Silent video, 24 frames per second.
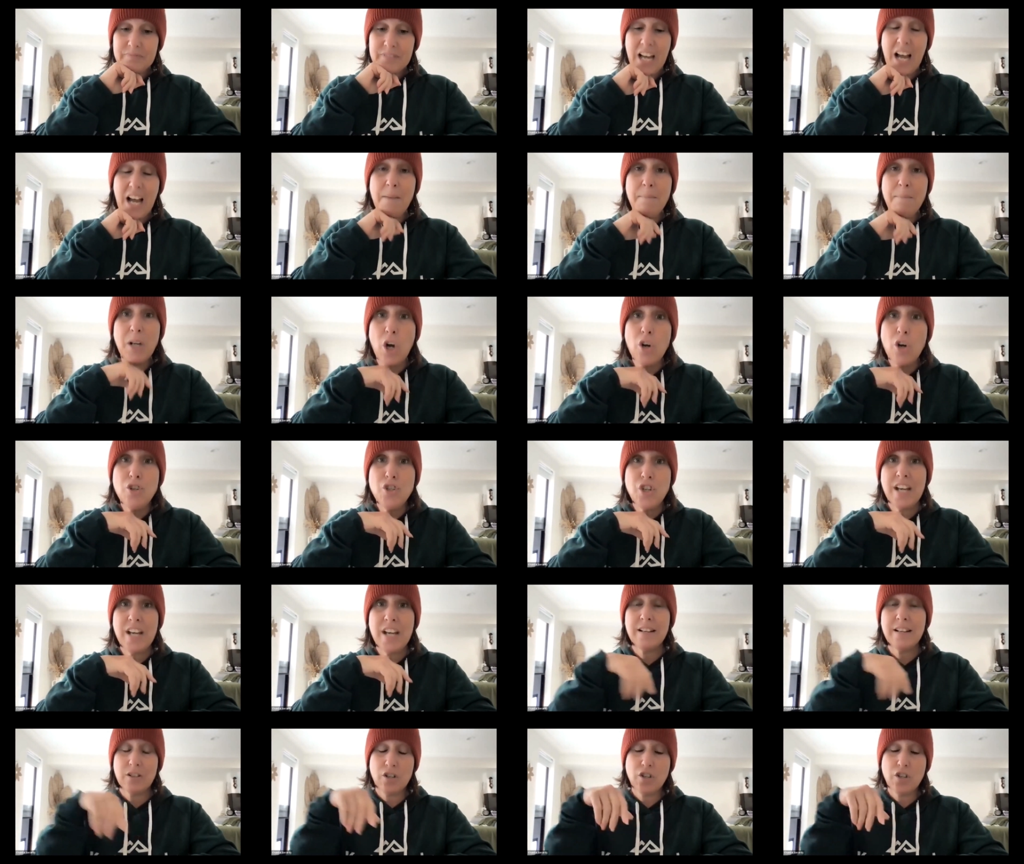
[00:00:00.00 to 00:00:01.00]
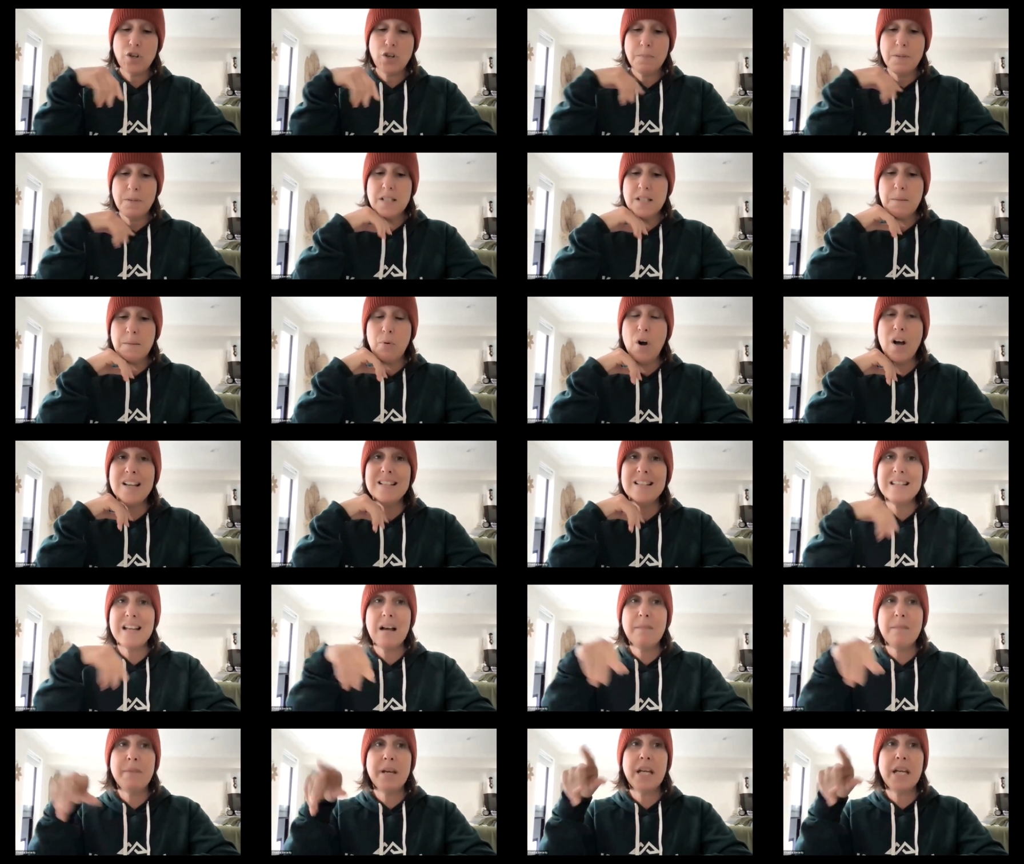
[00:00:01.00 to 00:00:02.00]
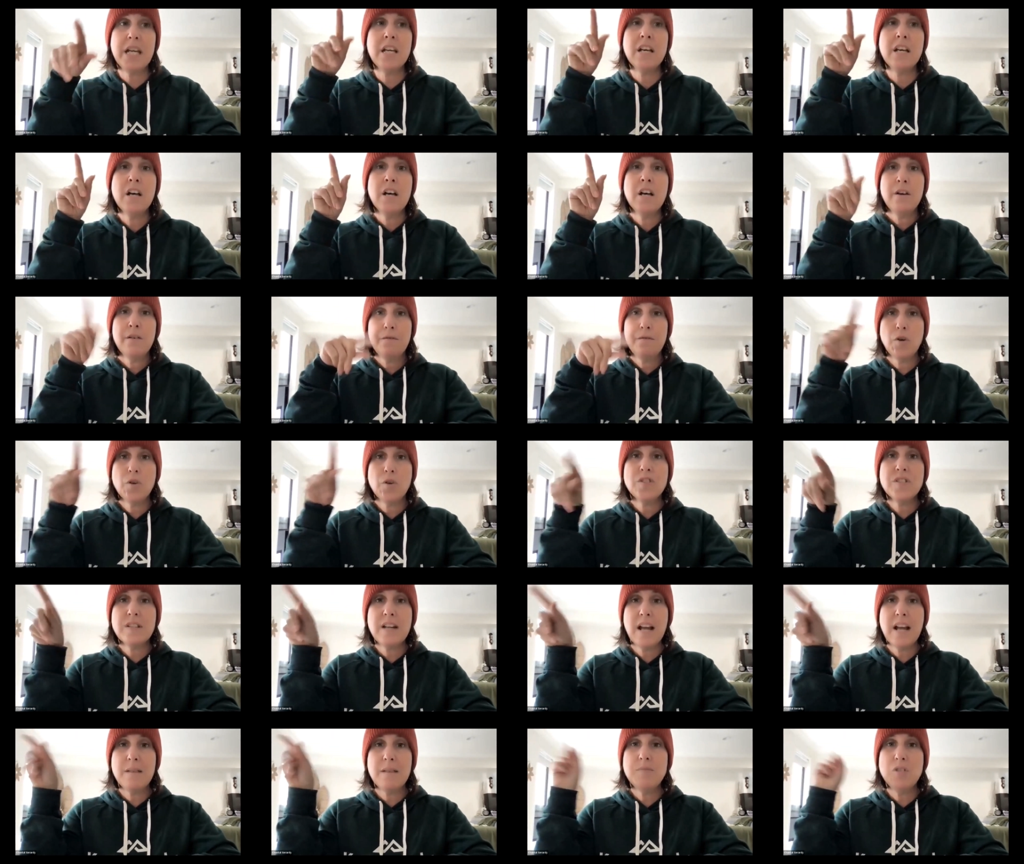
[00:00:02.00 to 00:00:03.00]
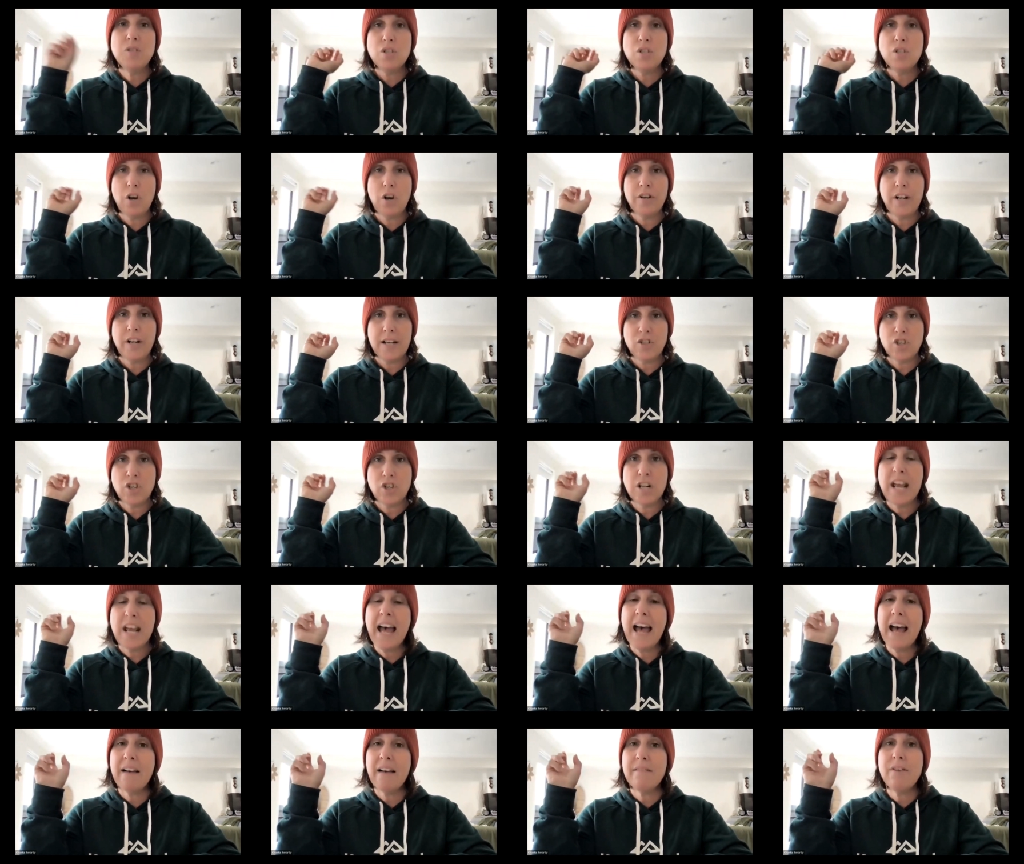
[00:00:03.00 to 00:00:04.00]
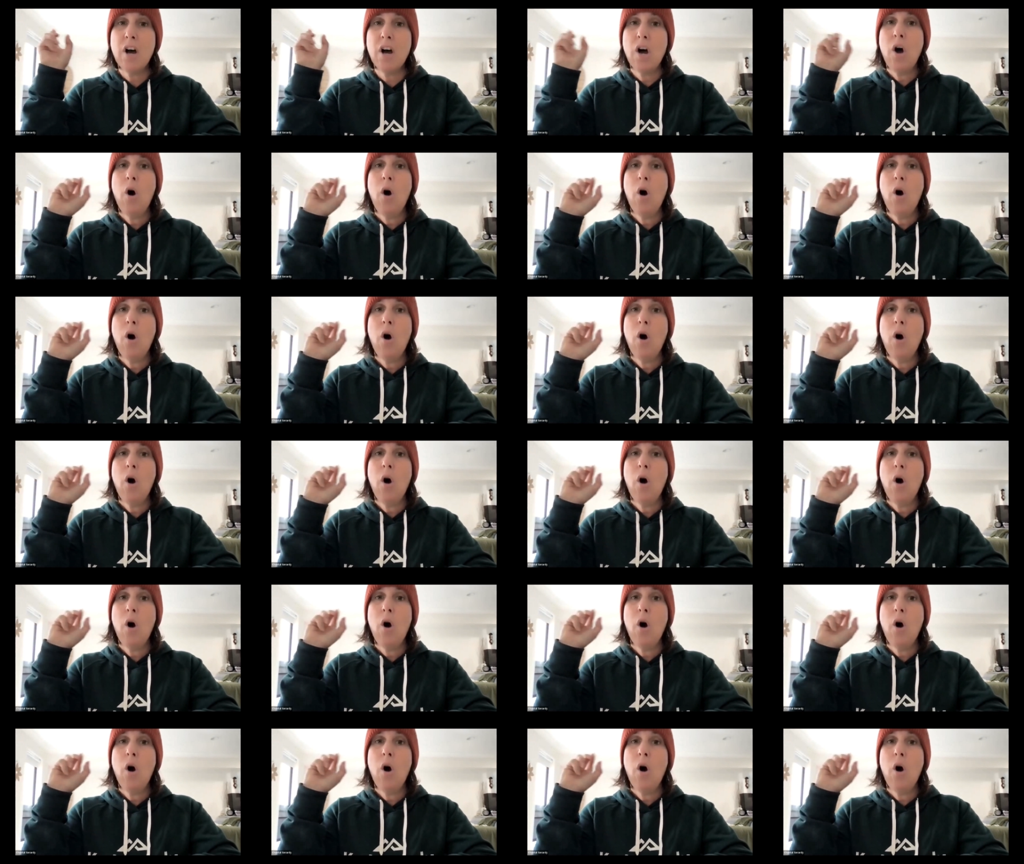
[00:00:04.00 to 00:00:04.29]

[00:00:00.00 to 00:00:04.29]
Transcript: But go check it, because you'll be surprised how many first names you don't actually have.